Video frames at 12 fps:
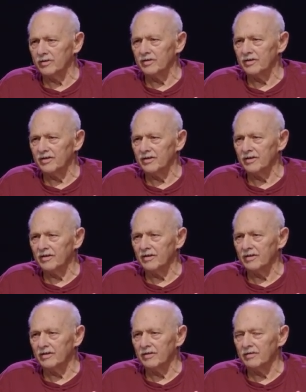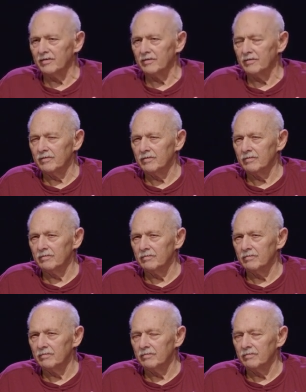(silence)